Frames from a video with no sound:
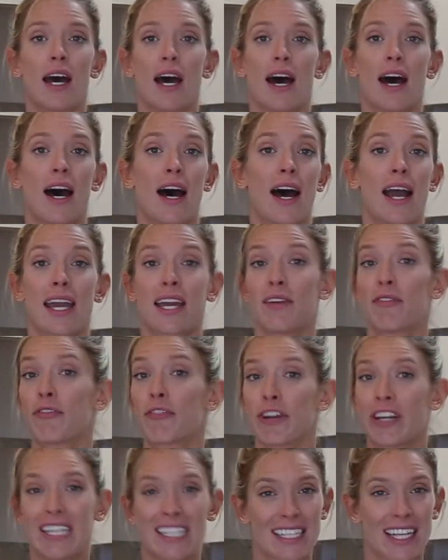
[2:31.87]
I can
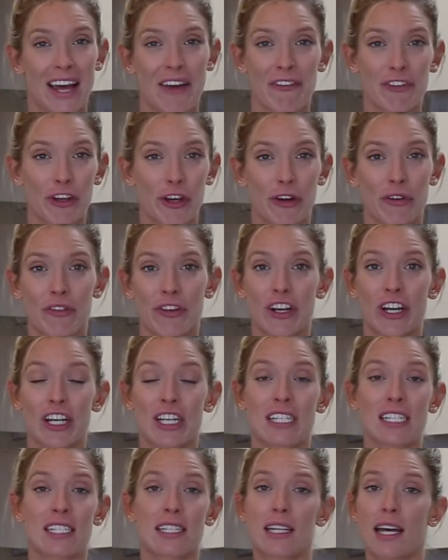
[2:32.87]
freeze
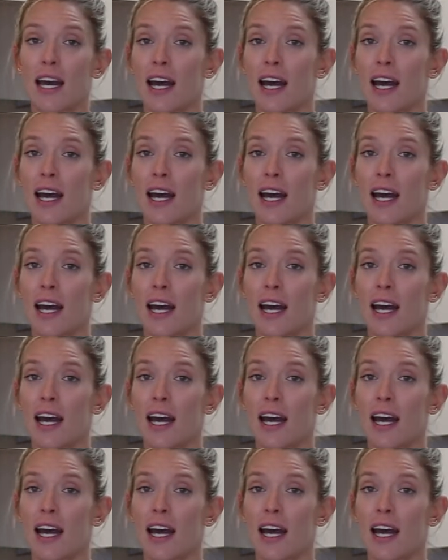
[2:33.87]
leftovers,